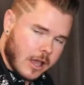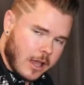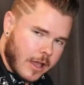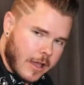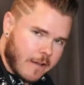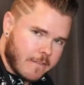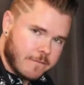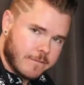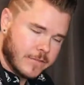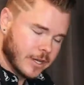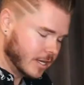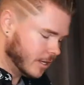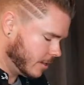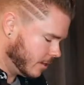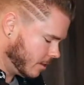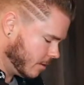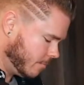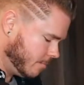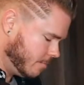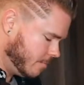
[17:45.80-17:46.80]
have
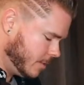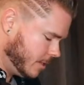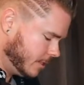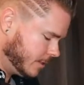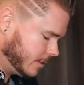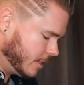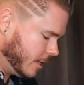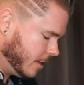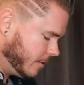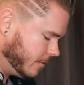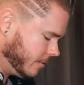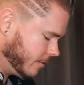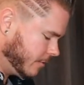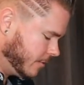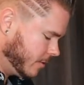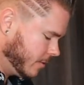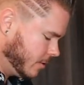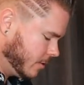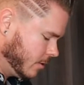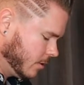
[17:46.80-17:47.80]
fun, be safe.
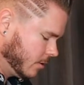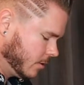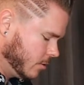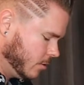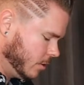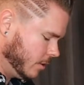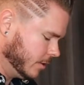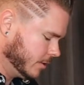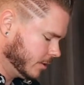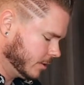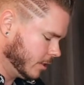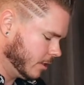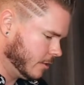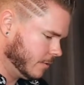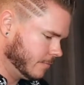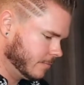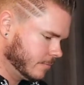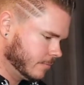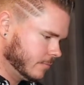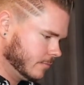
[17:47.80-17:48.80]
Cool,
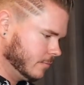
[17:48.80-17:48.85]
so,